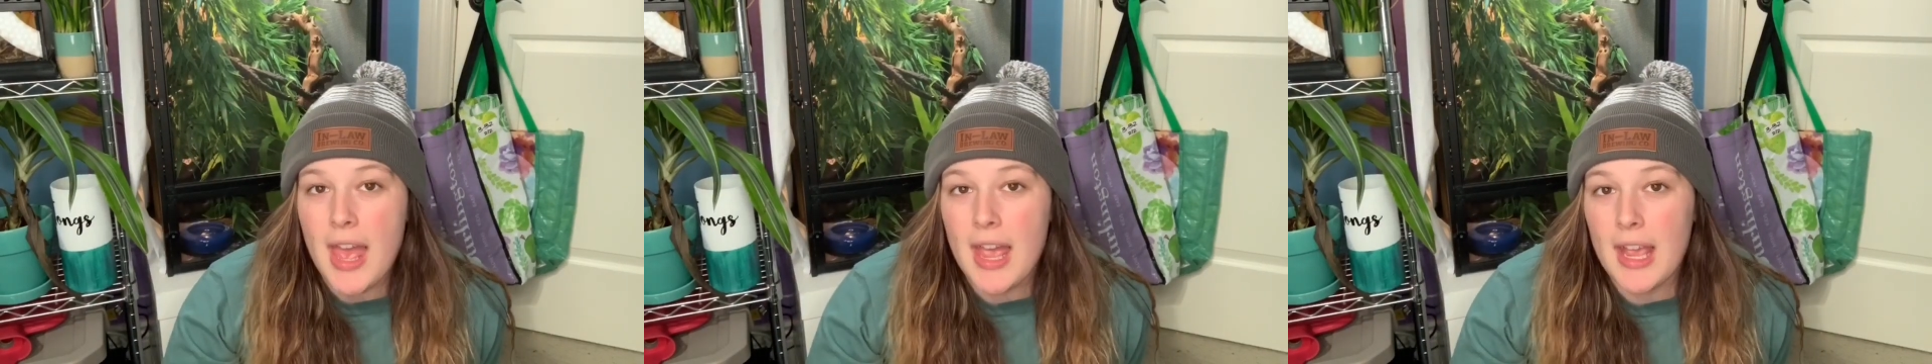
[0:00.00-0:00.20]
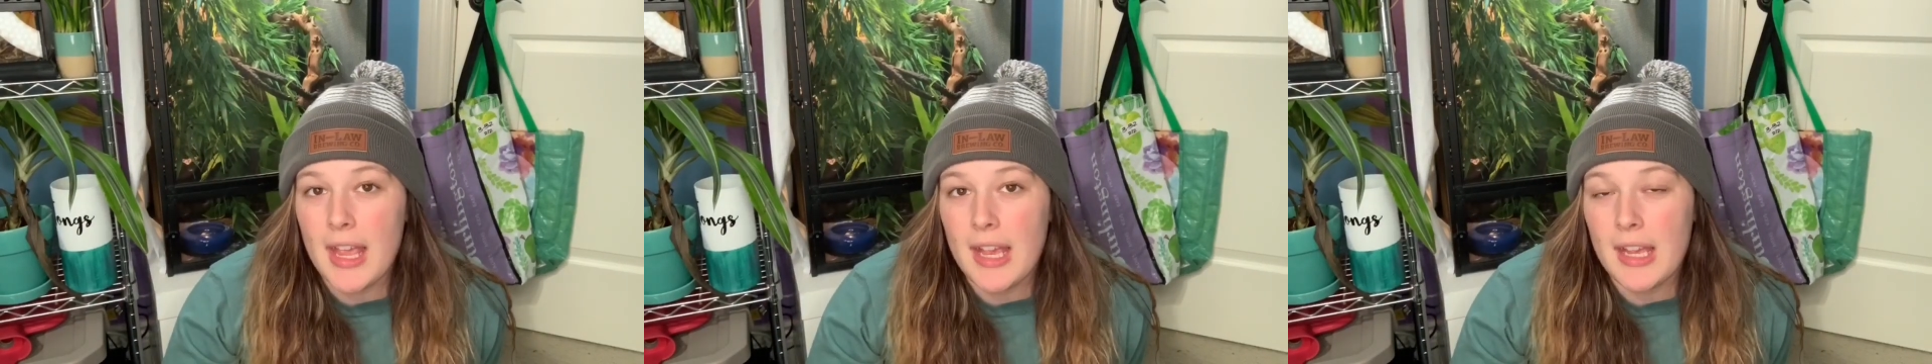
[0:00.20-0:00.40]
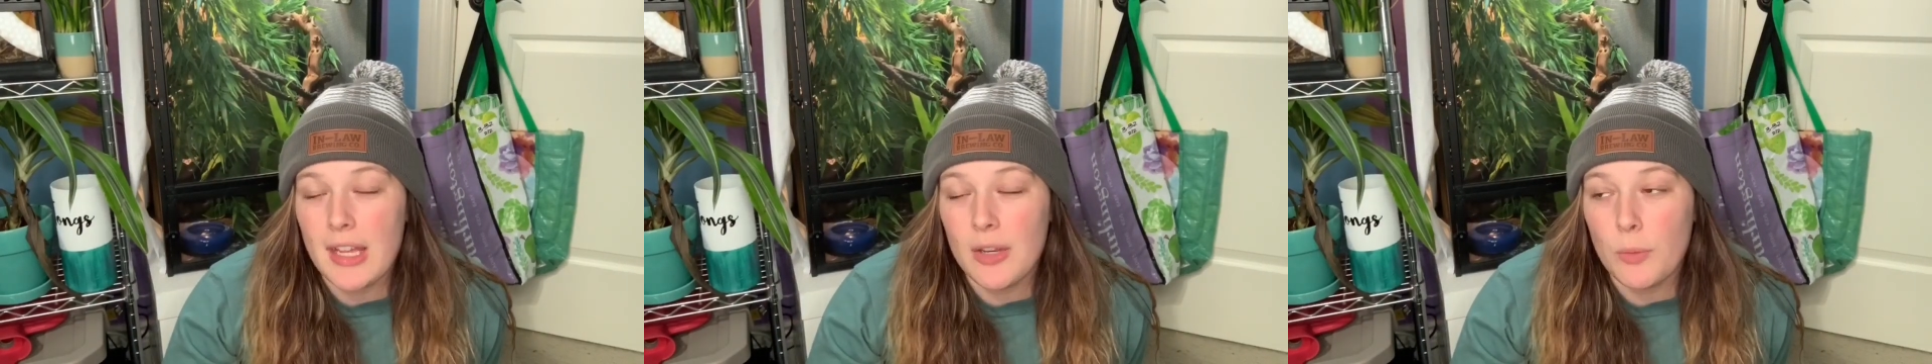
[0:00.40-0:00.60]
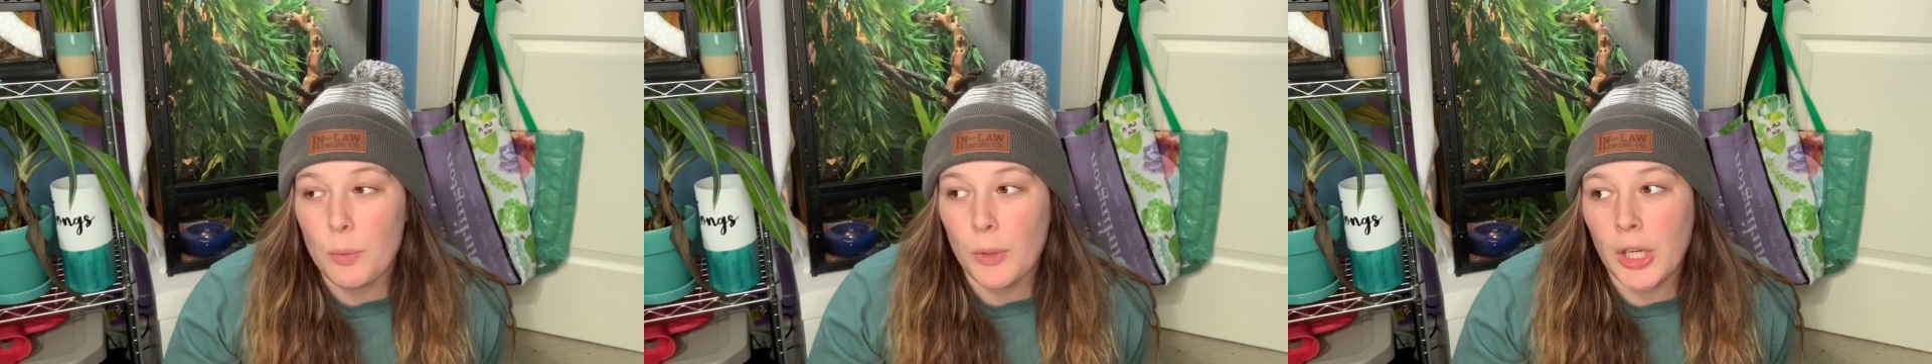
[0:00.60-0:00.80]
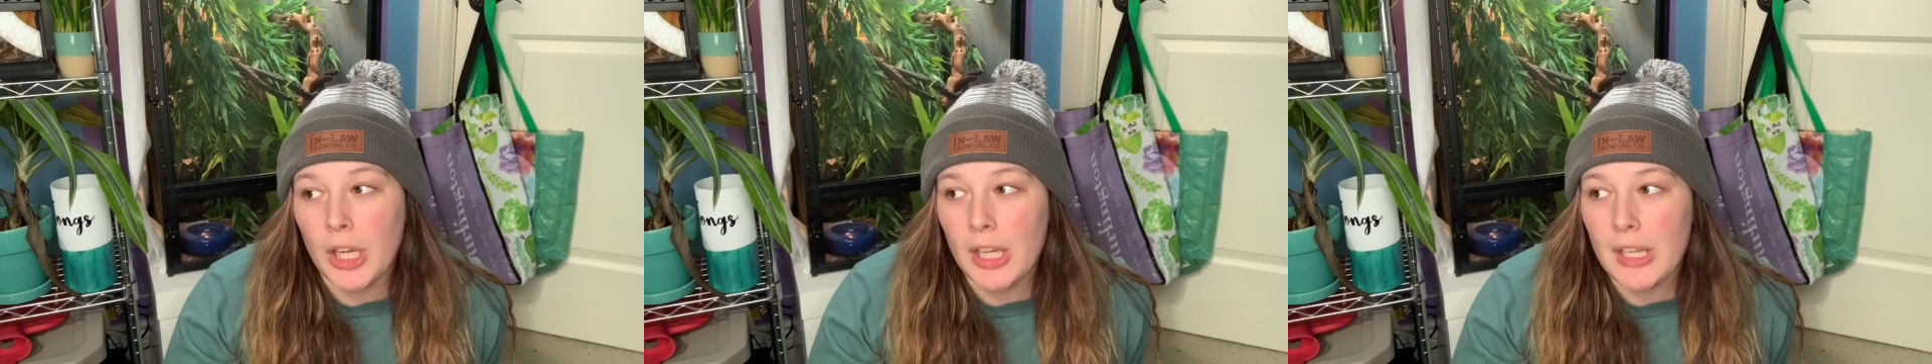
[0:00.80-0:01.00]
and
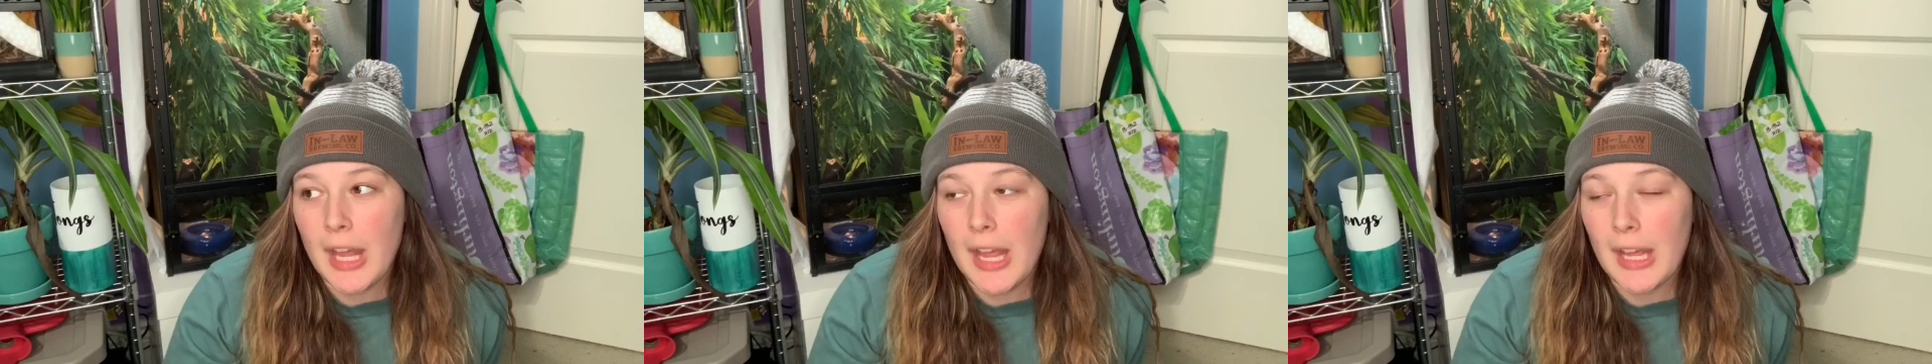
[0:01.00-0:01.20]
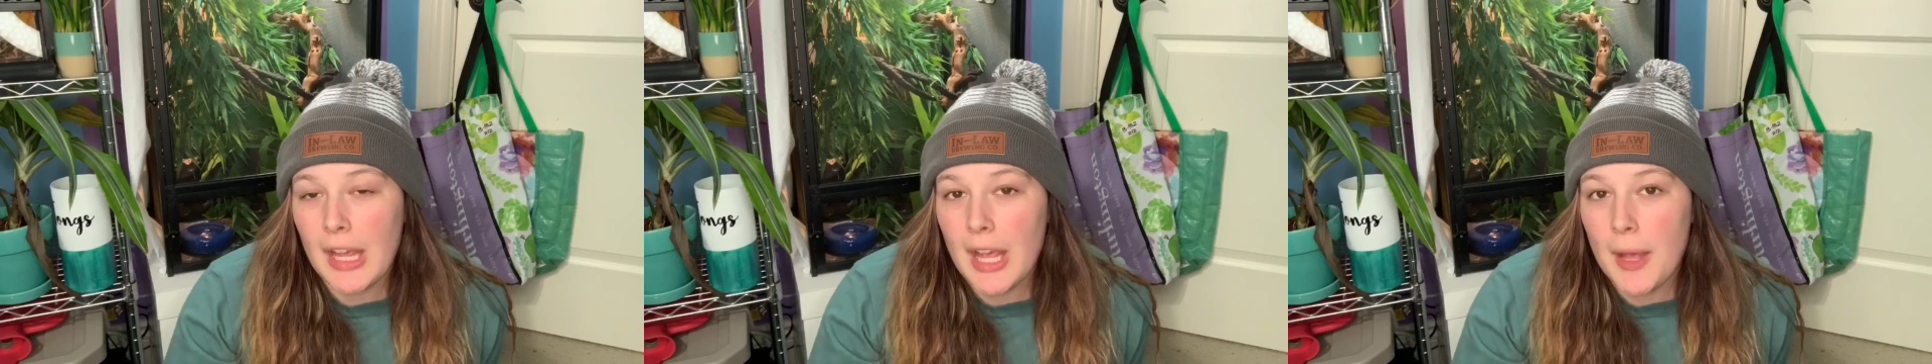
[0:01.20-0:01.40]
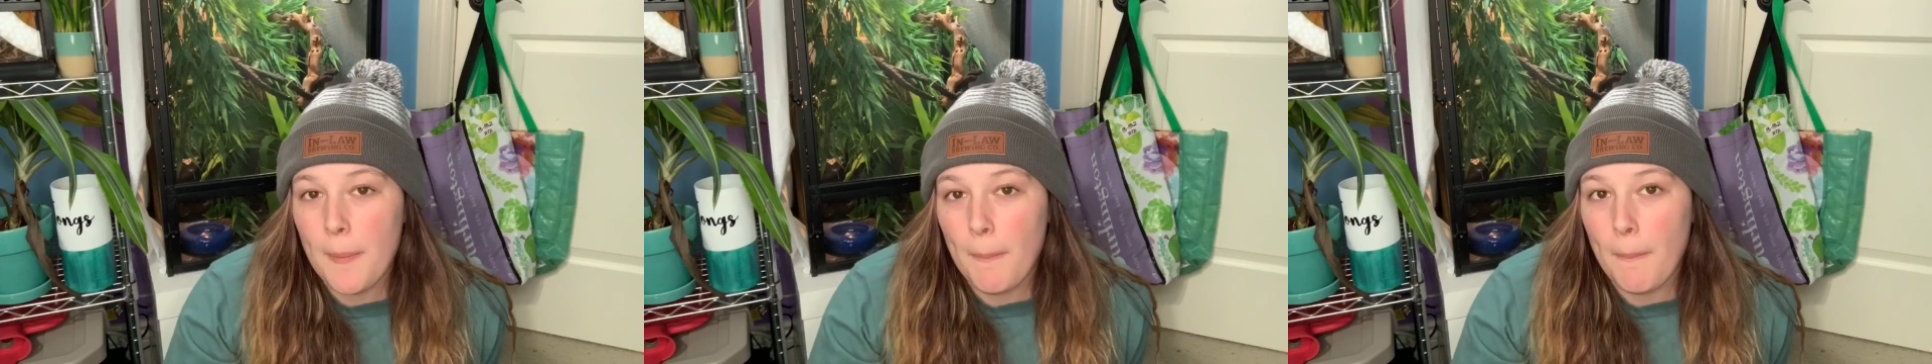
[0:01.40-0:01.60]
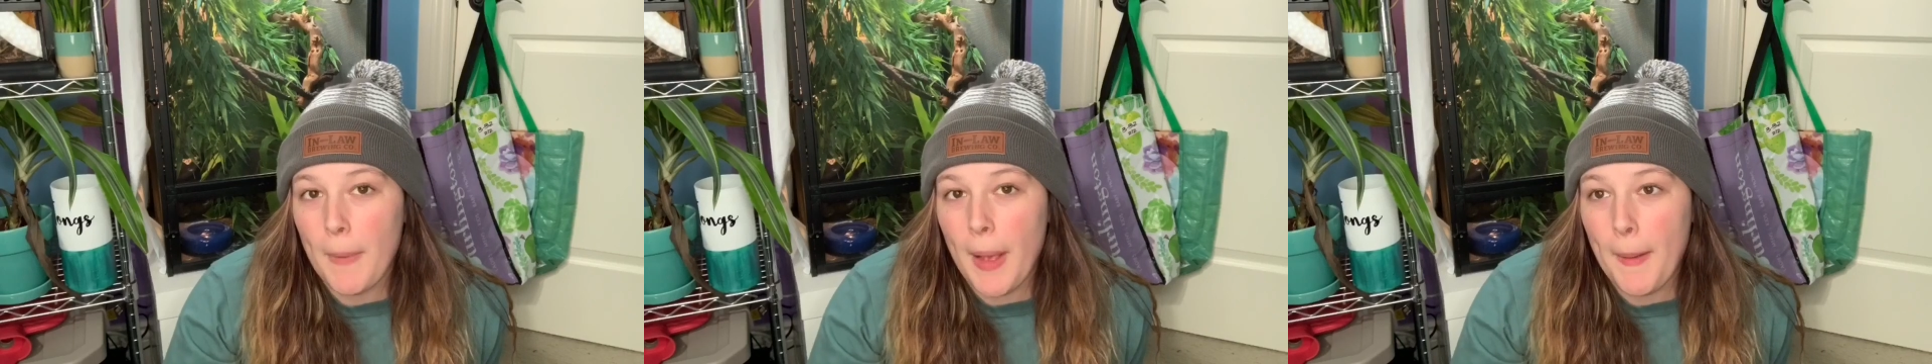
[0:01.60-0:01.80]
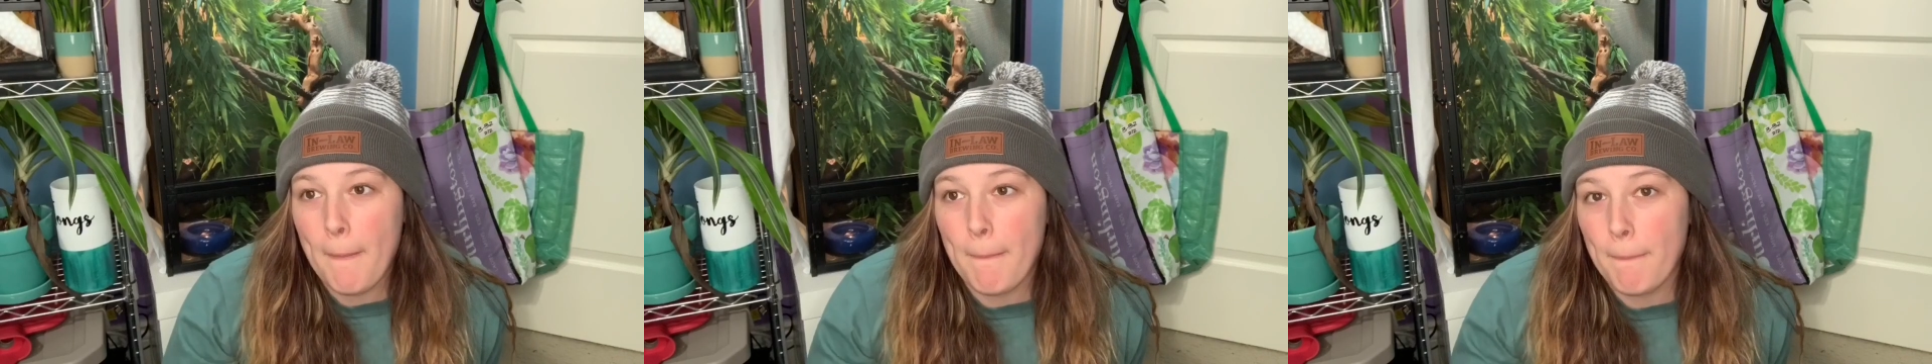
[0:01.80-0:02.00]
we're gonna take him
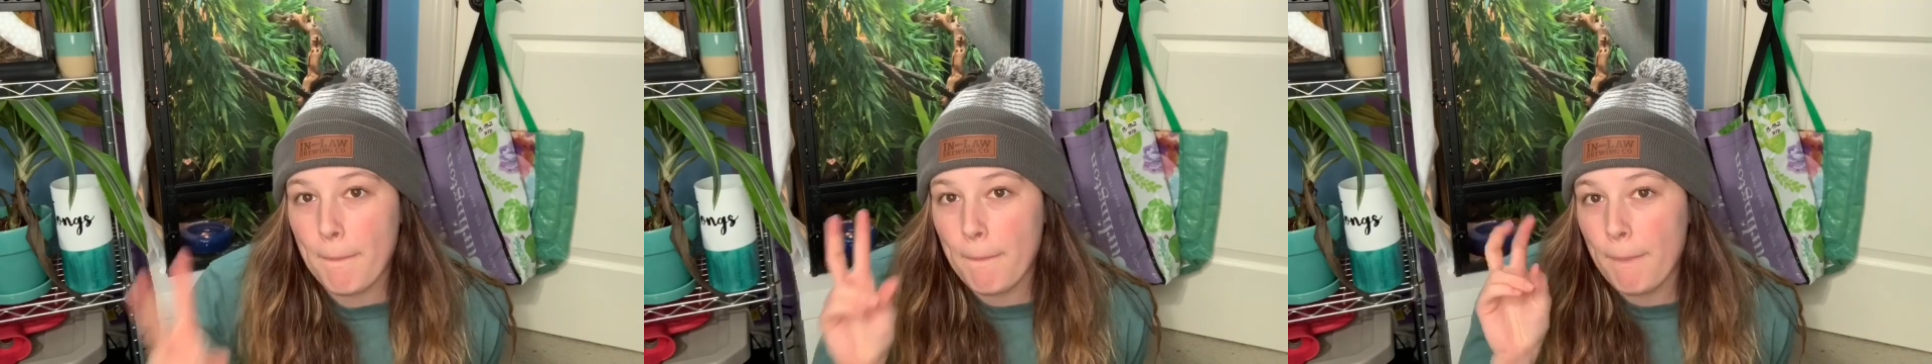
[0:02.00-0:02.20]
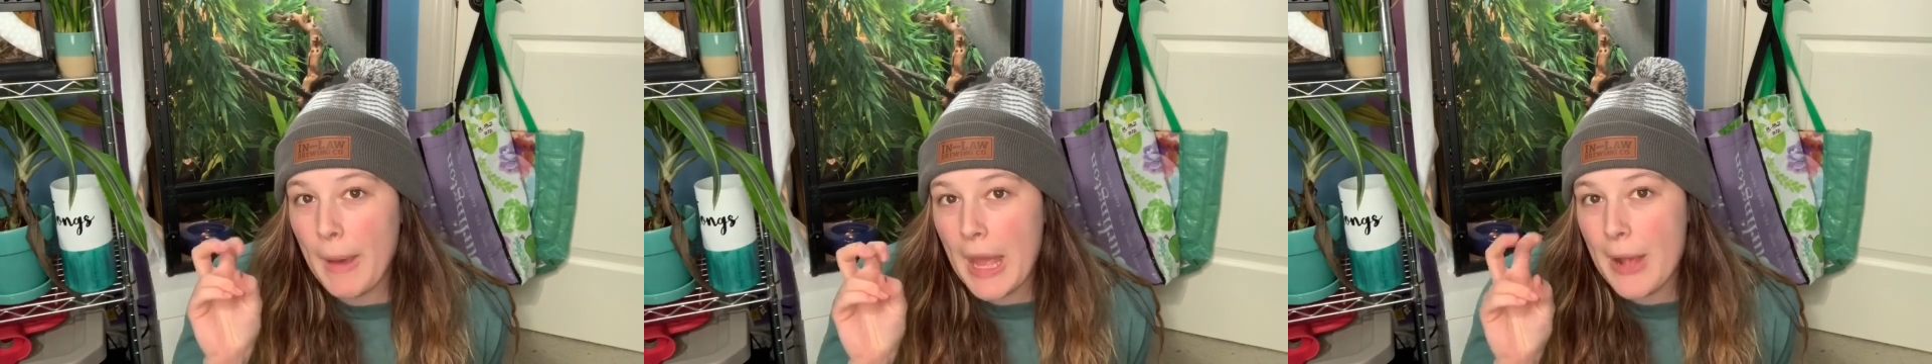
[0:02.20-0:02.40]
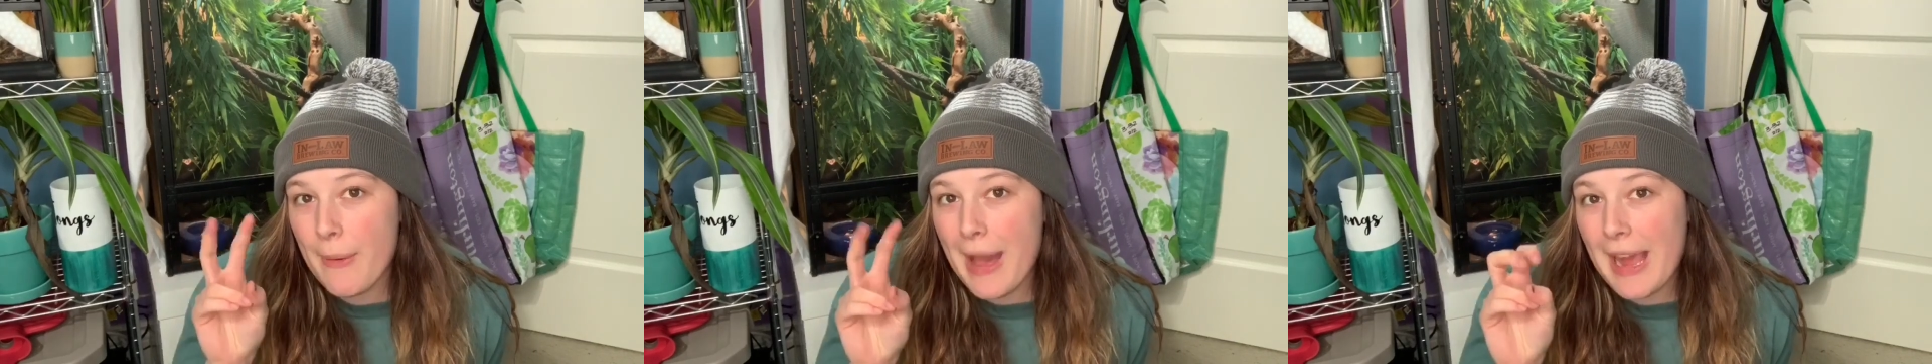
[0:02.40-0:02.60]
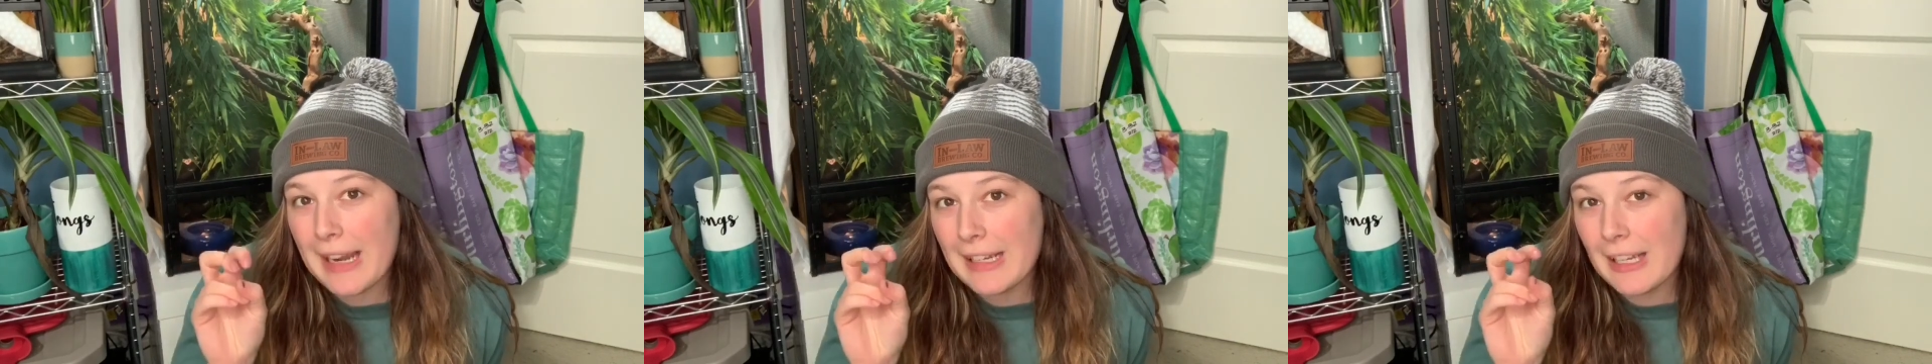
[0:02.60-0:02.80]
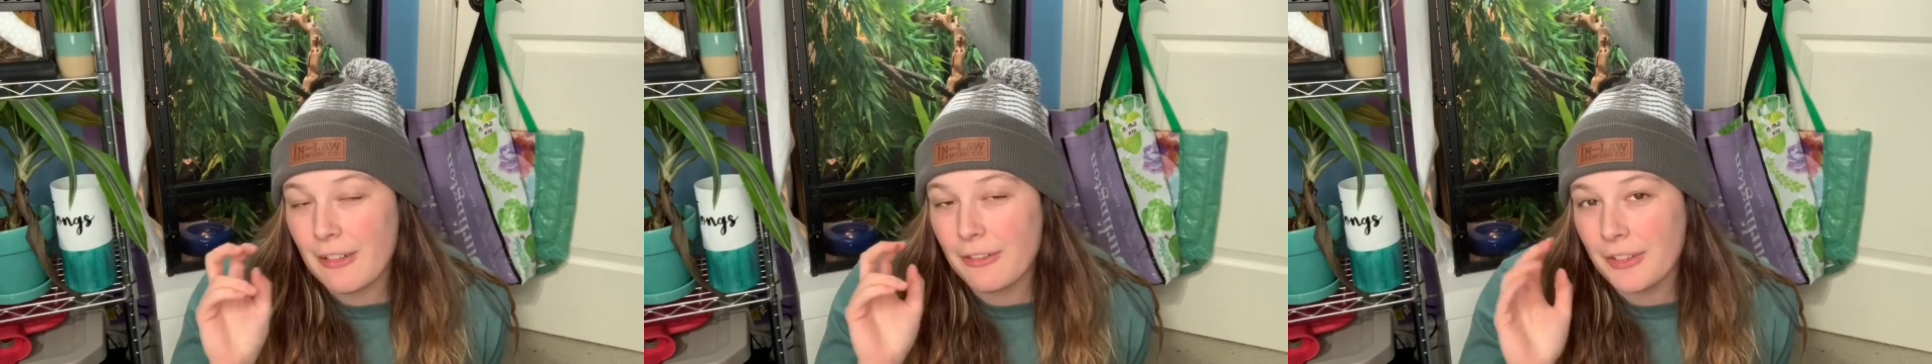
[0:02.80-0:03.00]
bioactive.